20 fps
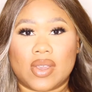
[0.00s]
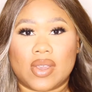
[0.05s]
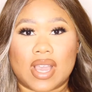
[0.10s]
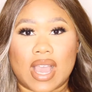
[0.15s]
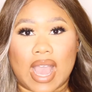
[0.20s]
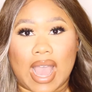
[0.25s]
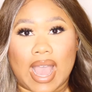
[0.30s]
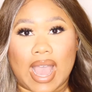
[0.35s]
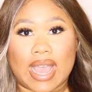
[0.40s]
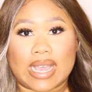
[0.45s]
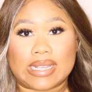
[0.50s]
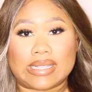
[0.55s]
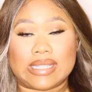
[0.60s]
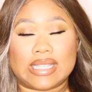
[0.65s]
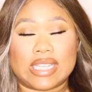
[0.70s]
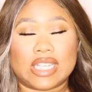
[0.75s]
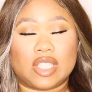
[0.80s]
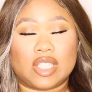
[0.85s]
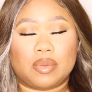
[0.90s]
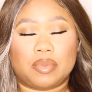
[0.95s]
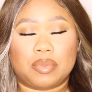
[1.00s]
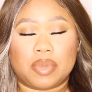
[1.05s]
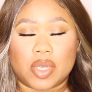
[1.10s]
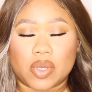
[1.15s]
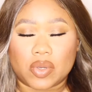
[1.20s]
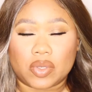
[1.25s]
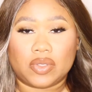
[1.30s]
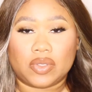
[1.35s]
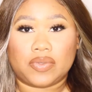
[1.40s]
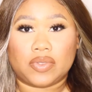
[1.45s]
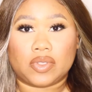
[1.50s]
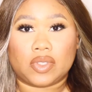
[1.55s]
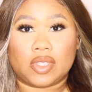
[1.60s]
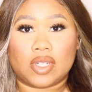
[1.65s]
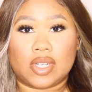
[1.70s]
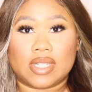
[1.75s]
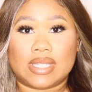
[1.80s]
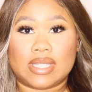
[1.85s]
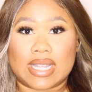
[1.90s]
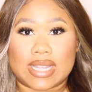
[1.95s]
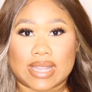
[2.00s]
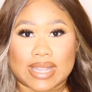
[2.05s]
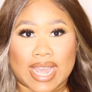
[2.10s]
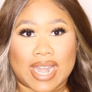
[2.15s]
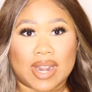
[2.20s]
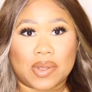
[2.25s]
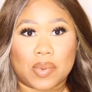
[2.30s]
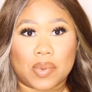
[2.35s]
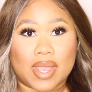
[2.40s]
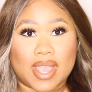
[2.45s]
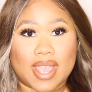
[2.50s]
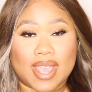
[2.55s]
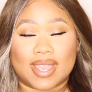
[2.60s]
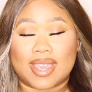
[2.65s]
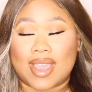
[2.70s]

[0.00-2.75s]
you guys this beautiful synthetic wig.